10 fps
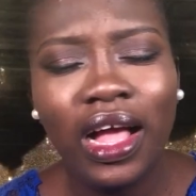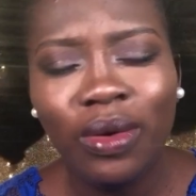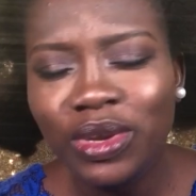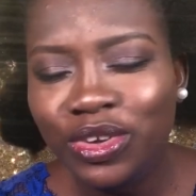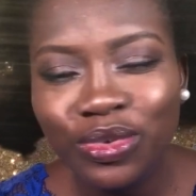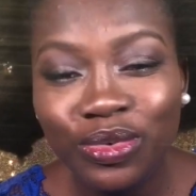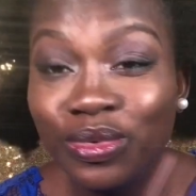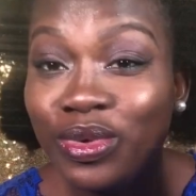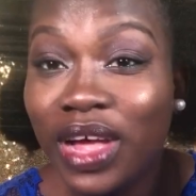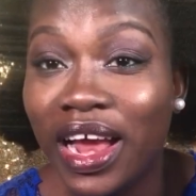We do
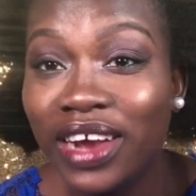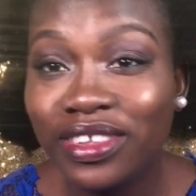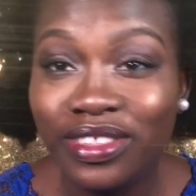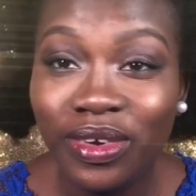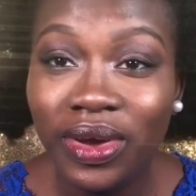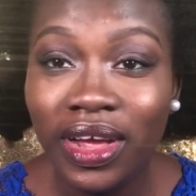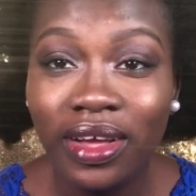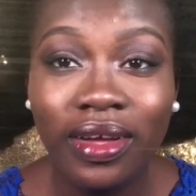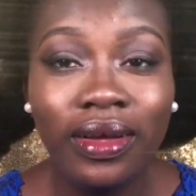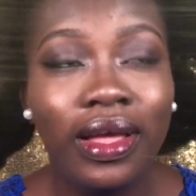hair
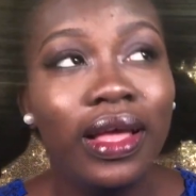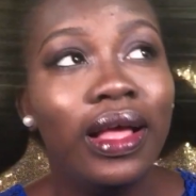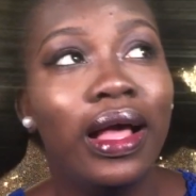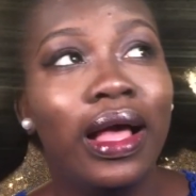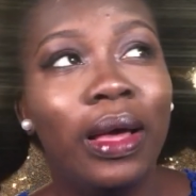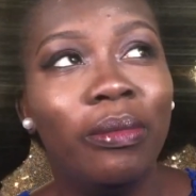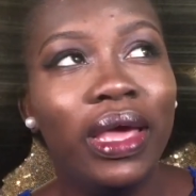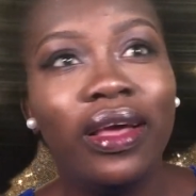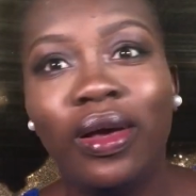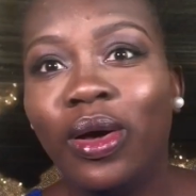tutorial,
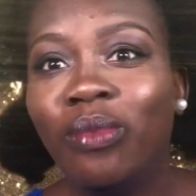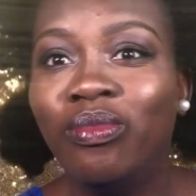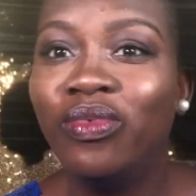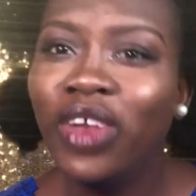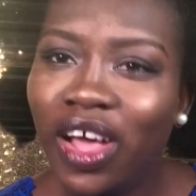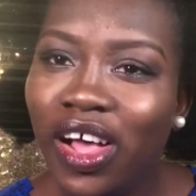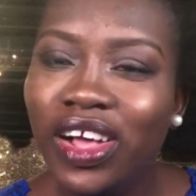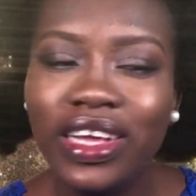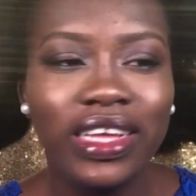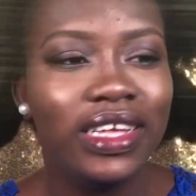makeup,
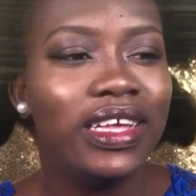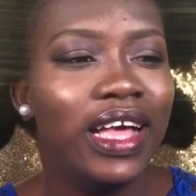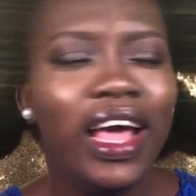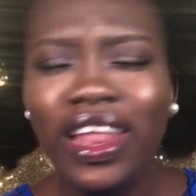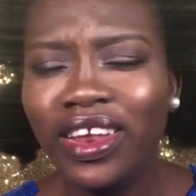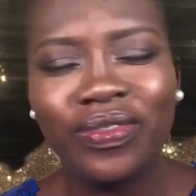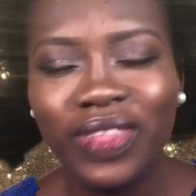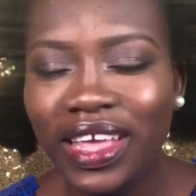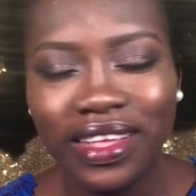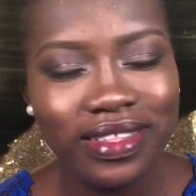vlog, a lot of
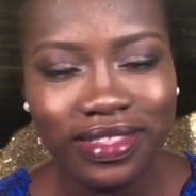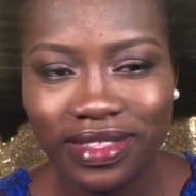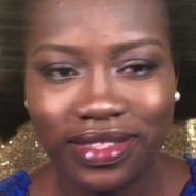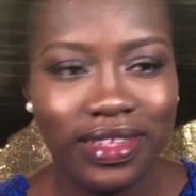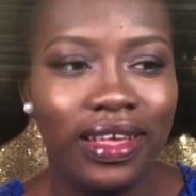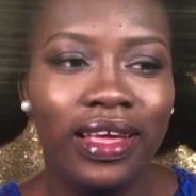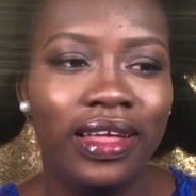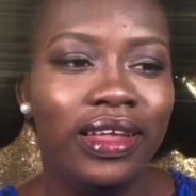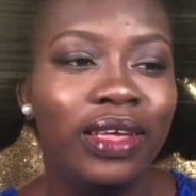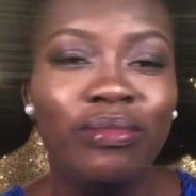things,
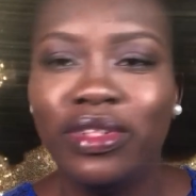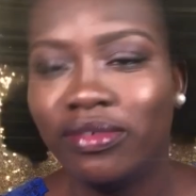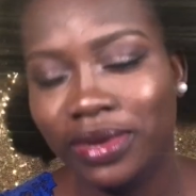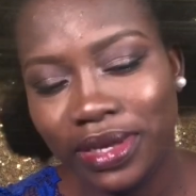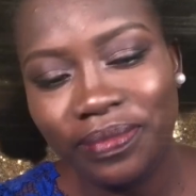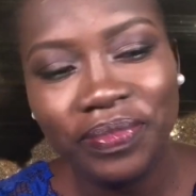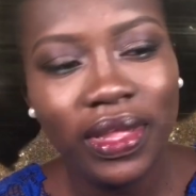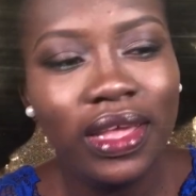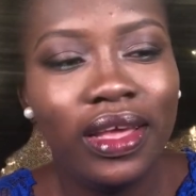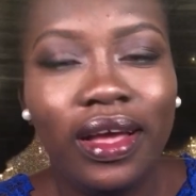and in between.
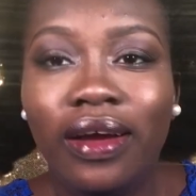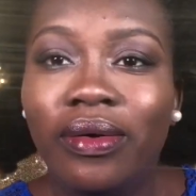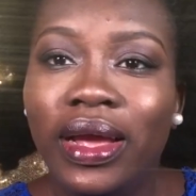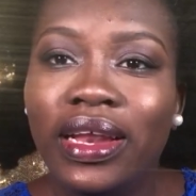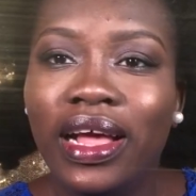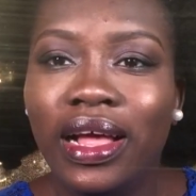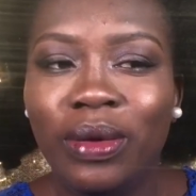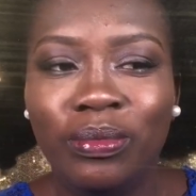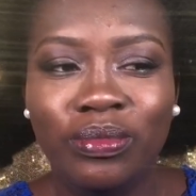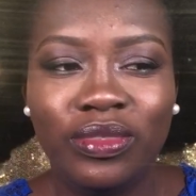All right.
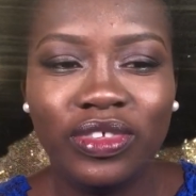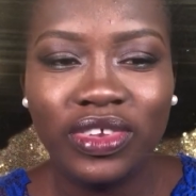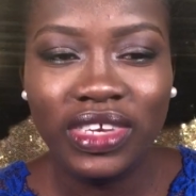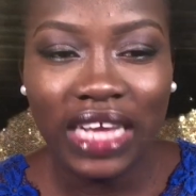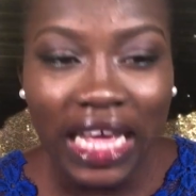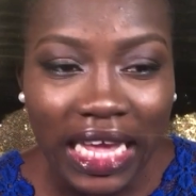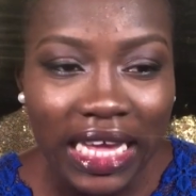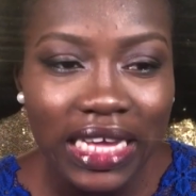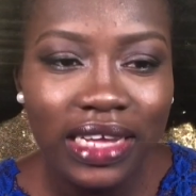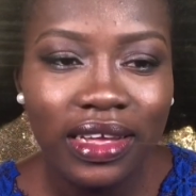
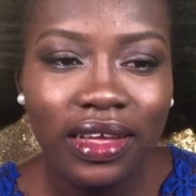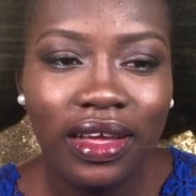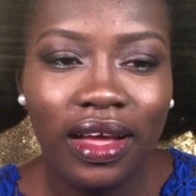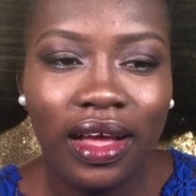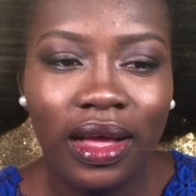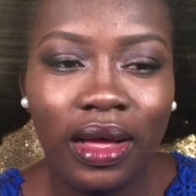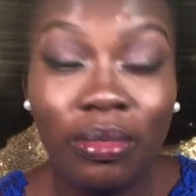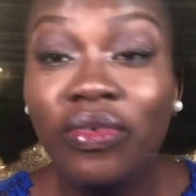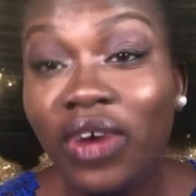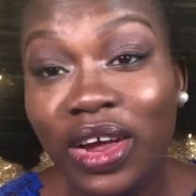Today.
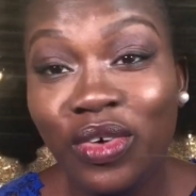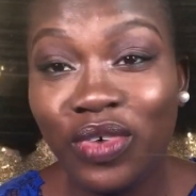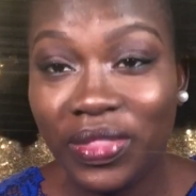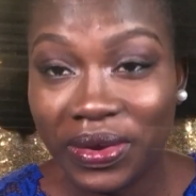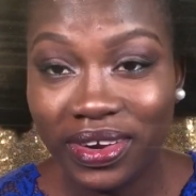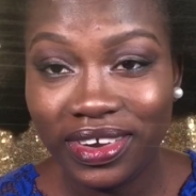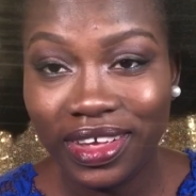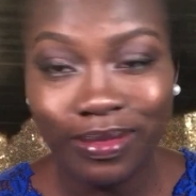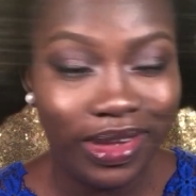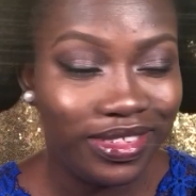Before I go further
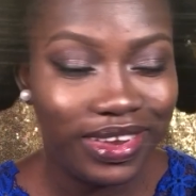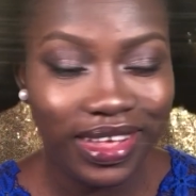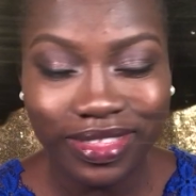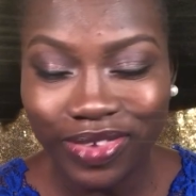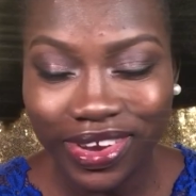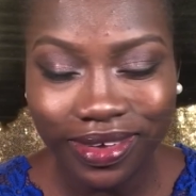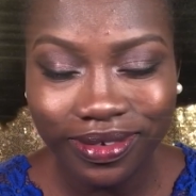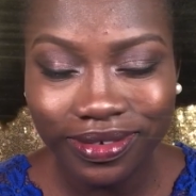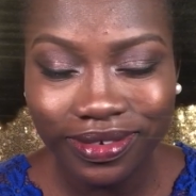about today's video,